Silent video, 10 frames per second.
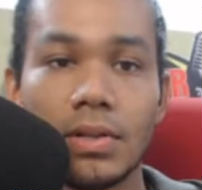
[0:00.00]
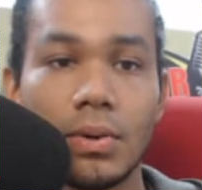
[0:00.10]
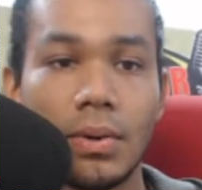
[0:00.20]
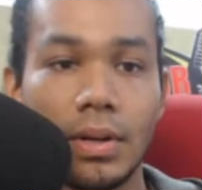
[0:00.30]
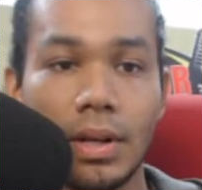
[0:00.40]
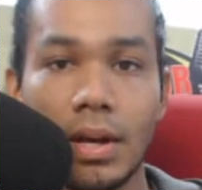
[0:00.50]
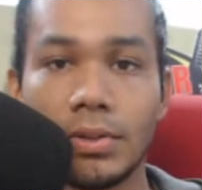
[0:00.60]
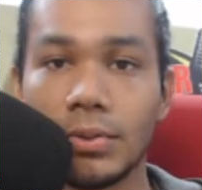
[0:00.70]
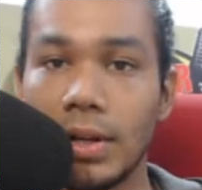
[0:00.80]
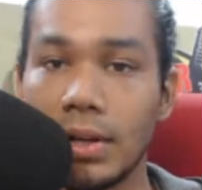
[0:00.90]
on
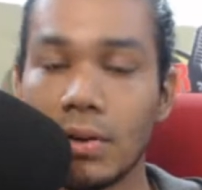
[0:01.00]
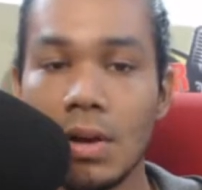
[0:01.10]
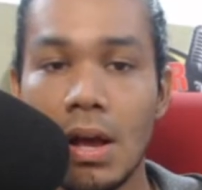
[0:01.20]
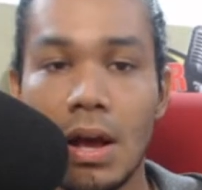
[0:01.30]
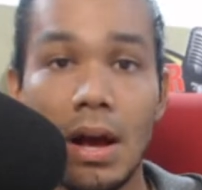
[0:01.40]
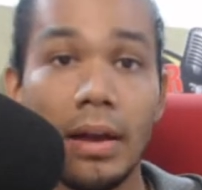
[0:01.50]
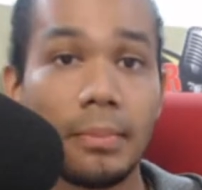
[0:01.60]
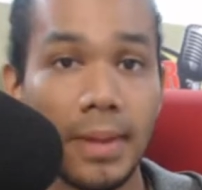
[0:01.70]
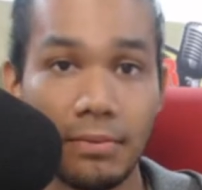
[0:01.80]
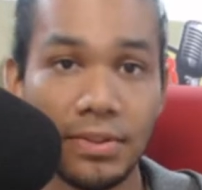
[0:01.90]
Kaieteur Radio. I
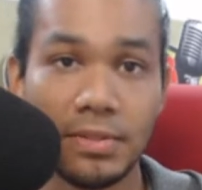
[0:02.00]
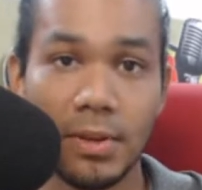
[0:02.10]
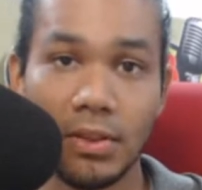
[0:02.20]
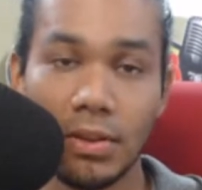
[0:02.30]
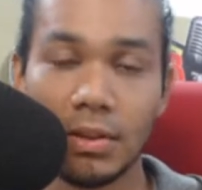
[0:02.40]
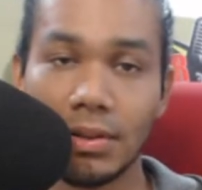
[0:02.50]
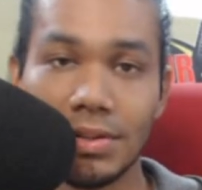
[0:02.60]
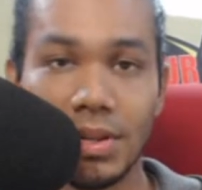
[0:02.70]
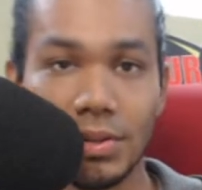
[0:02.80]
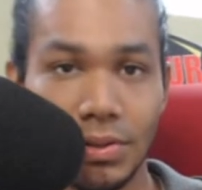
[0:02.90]
am Kevin Smith.
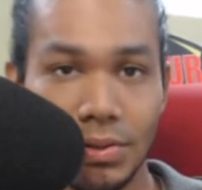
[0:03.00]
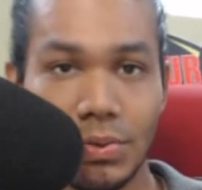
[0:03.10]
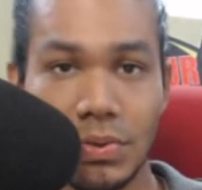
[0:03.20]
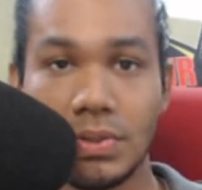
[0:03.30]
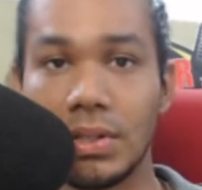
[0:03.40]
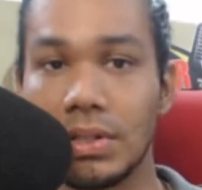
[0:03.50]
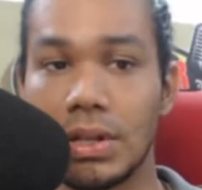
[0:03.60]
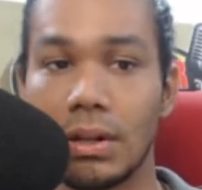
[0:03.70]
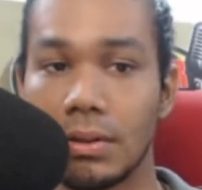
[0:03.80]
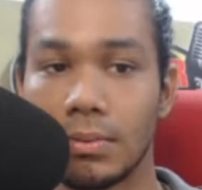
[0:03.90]
Let's get to the news in
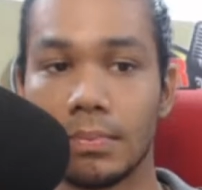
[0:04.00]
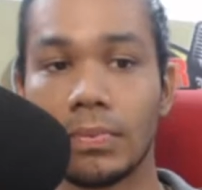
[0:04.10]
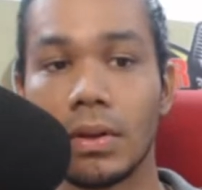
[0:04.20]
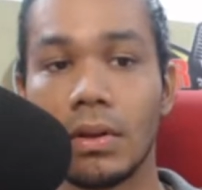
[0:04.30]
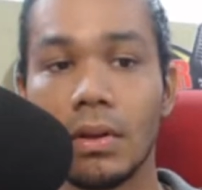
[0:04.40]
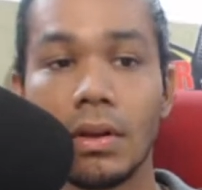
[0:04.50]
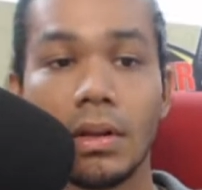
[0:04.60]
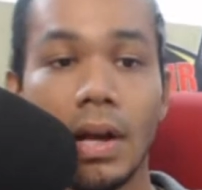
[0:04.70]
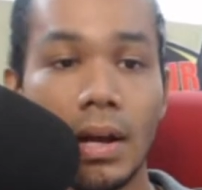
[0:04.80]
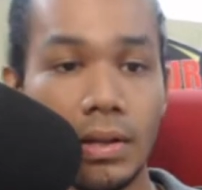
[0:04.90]
detail.
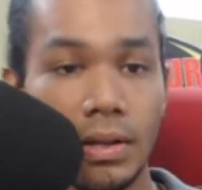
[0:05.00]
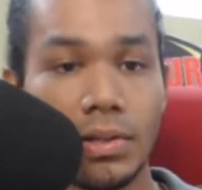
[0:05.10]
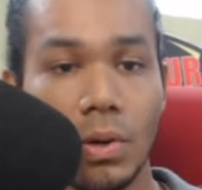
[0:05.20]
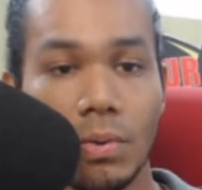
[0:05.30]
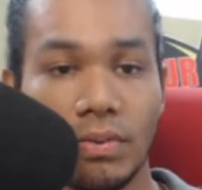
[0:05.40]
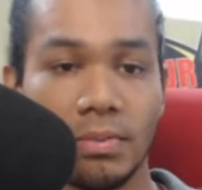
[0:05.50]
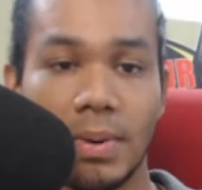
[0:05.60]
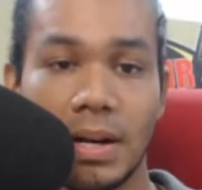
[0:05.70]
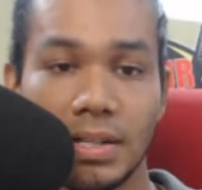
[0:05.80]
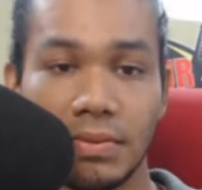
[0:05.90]
Guyanese over the
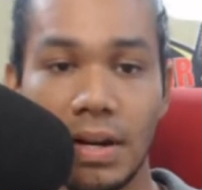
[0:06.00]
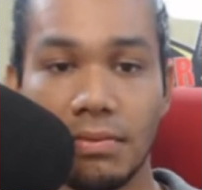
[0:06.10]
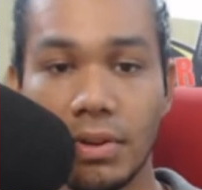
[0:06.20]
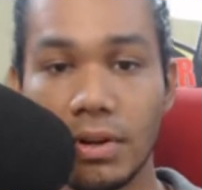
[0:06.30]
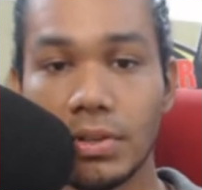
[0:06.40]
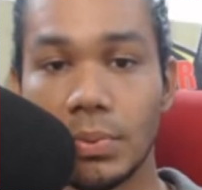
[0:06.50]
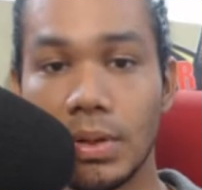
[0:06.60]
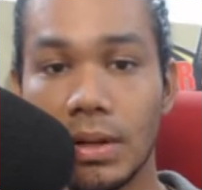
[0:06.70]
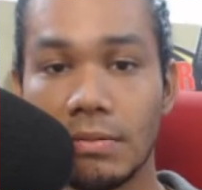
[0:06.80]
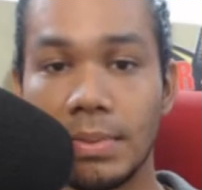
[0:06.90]
past 5 years would
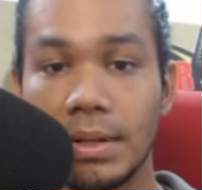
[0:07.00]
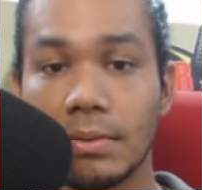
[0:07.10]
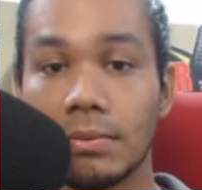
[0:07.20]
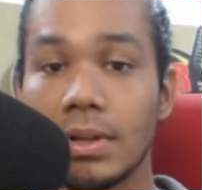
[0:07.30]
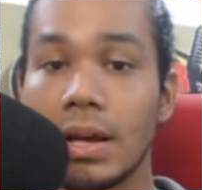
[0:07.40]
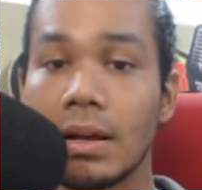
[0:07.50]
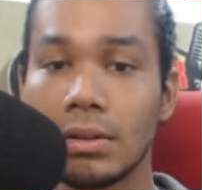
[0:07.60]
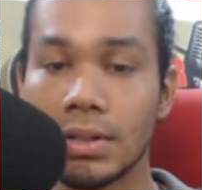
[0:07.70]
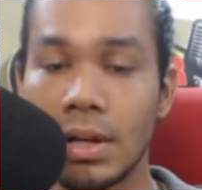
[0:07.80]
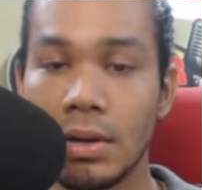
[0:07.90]
have been
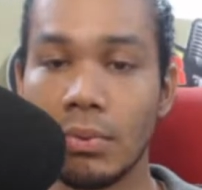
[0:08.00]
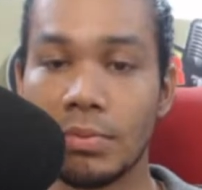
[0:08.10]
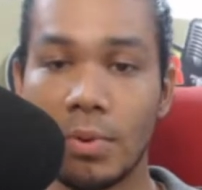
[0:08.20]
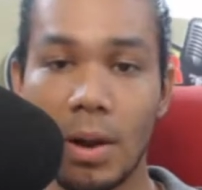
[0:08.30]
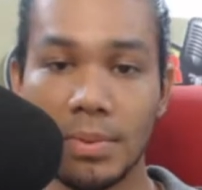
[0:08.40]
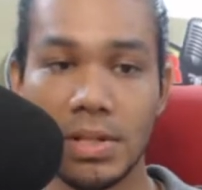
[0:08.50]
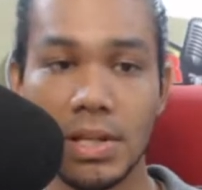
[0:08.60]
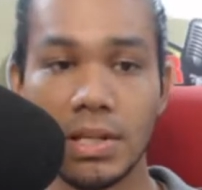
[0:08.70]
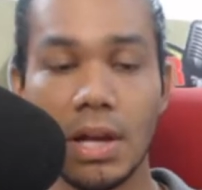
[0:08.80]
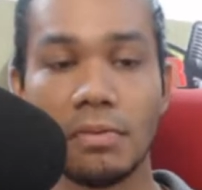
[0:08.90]
regaled with
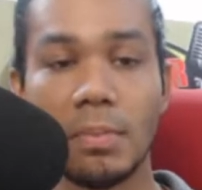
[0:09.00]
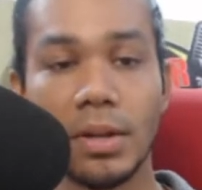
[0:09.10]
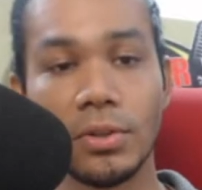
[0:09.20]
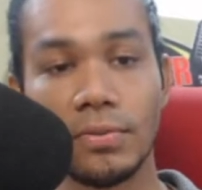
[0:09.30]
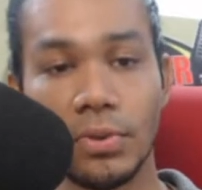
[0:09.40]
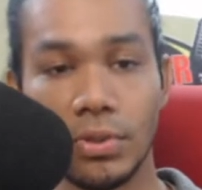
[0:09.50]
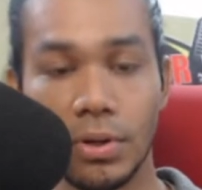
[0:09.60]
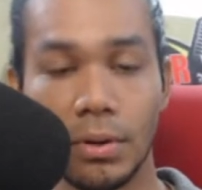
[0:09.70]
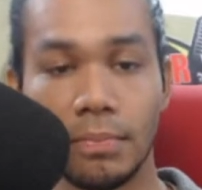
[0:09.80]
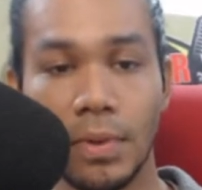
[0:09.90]
promises of a better
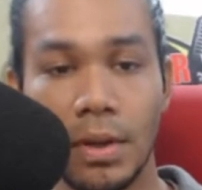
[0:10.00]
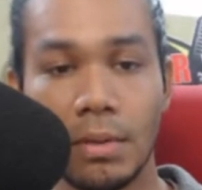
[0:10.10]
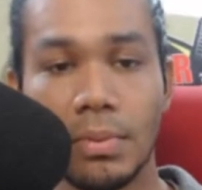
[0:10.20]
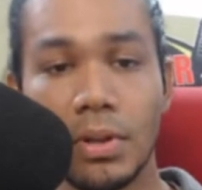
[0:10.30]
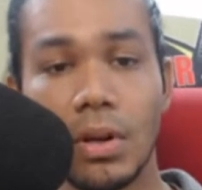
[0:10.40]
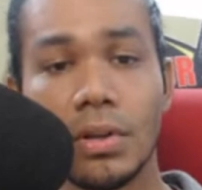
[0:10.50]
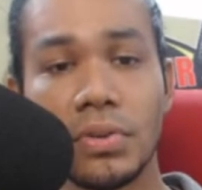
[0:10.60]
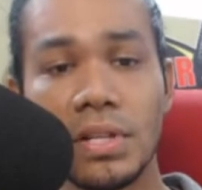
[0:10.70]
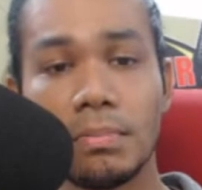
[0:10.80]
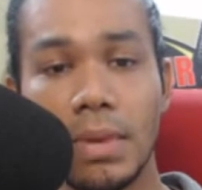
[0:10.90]
future. But the
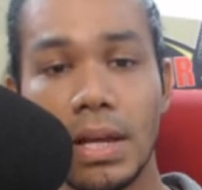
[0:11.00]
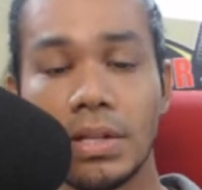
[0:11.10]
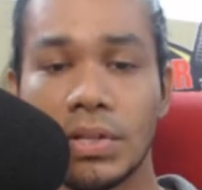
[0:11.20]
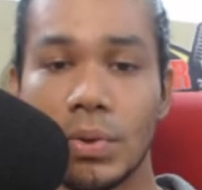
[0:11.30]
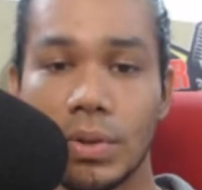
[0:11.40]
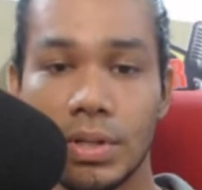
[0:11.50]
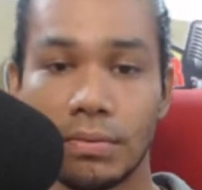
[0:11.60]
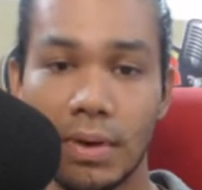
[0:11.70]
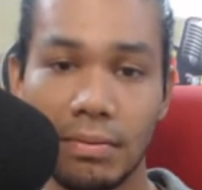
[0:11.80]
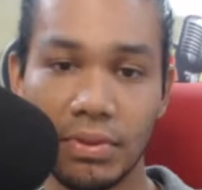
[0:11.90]
country's main source
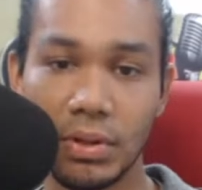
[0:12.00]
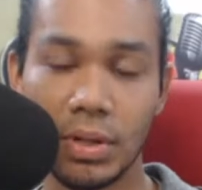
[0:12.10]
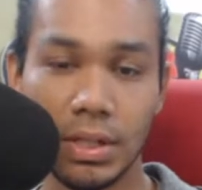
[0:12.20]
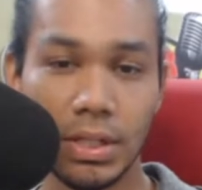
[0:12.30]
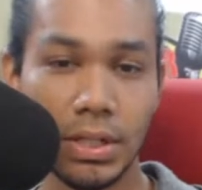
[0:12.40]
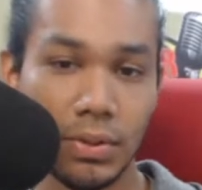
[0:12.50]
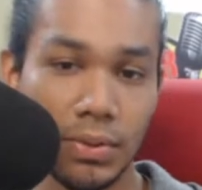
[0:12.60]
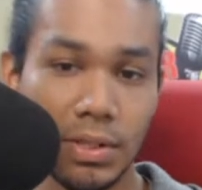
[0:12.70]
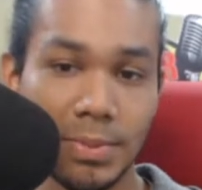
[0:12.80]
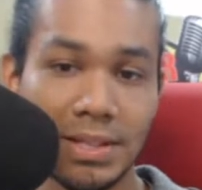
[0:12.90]
of revenue
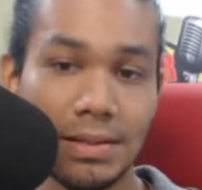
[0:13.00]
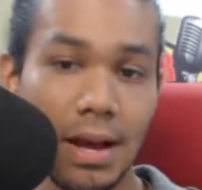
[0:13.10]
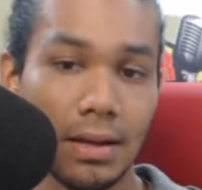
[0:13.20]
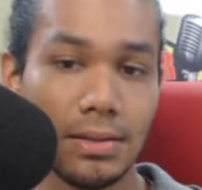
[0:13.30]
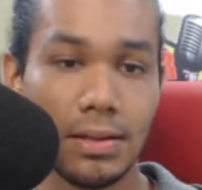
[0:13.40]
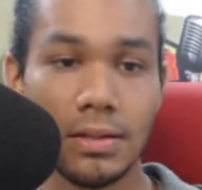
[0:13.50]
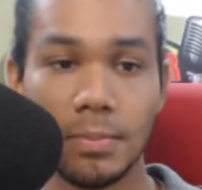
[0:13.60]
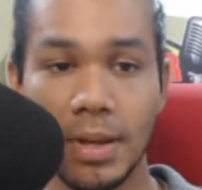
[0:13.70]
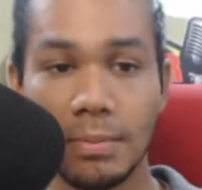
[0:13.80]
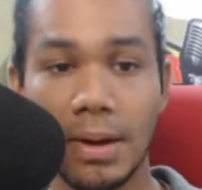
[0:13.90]
continues to be taxes
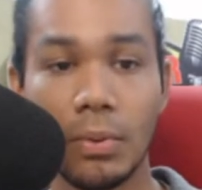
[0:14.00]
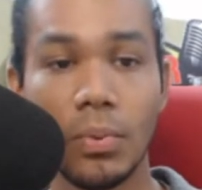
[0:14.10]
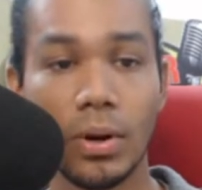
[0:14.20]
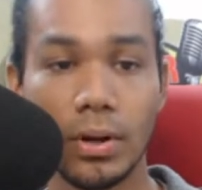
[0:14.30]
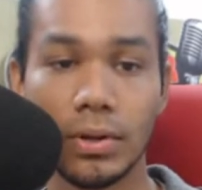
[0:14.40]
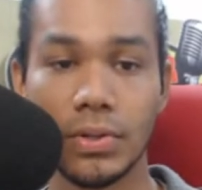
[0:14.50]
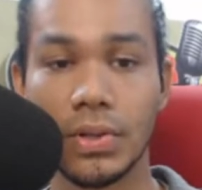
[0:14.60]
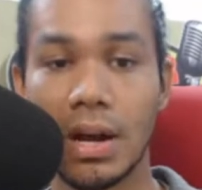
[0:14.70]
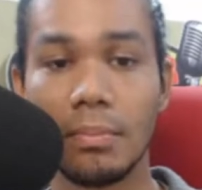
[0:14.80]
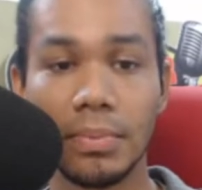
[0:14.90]
paid by workers,
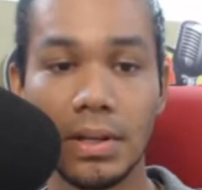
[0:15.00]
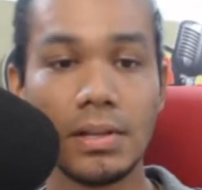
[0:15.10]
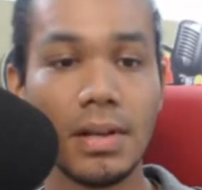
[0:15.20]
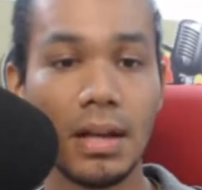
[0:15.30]
companies, and